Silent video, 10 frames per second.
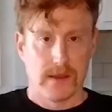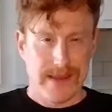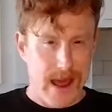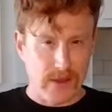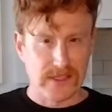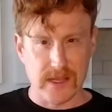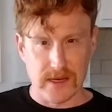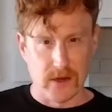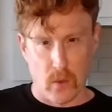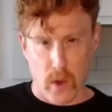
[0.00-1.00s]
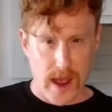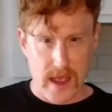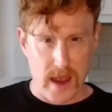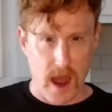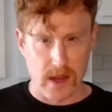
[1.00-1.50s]
Now let's get into why
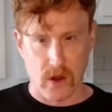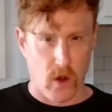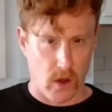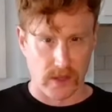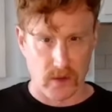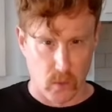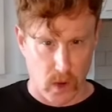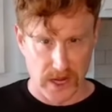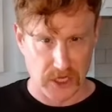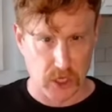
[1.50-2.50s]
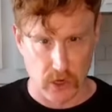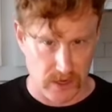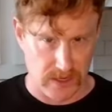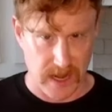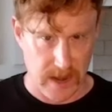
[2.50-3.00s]
I got an all-in-one
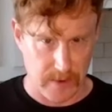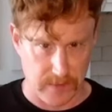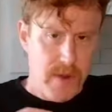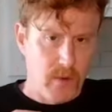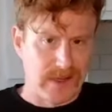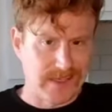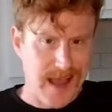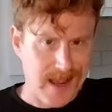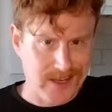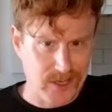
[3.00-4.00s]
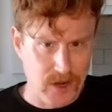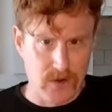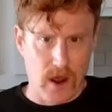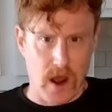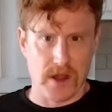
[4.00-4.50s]
turntable. When Stacked
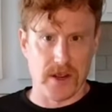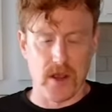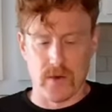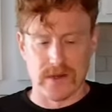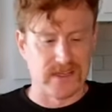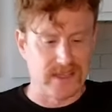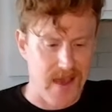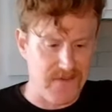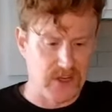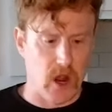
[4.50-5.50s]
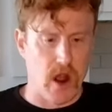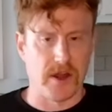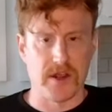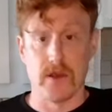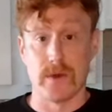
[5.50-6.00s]
Stone Audio and Savage
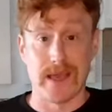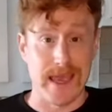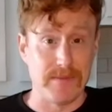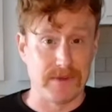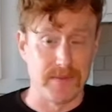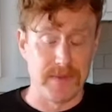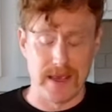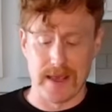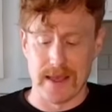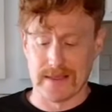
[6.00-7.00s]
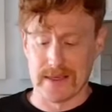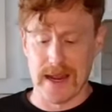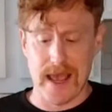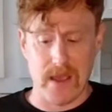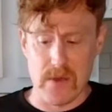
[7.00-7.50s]
Audio came to me and said,
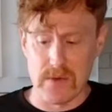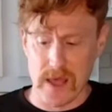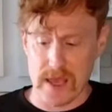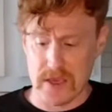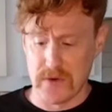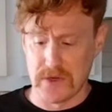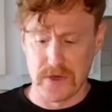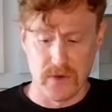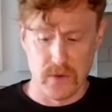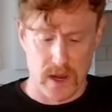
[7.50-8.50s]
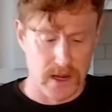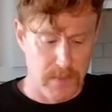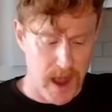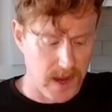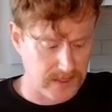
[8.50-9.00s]
hey, we would like you to
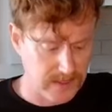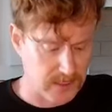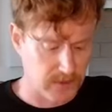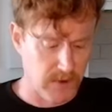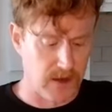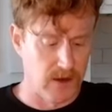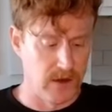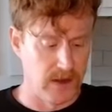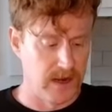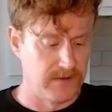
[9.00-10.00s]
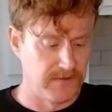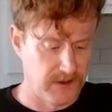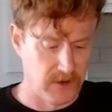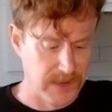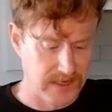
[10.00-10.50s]
unbox this record and
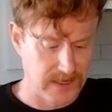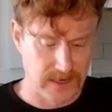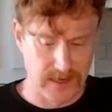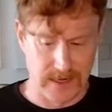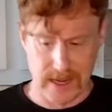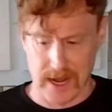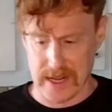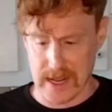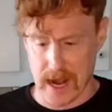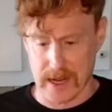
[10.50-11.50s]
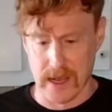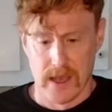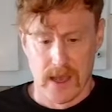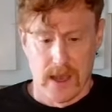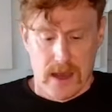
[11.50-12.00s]
film it and yada yada,
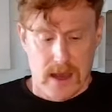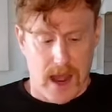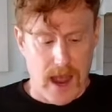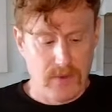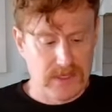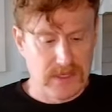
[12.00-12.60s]
I was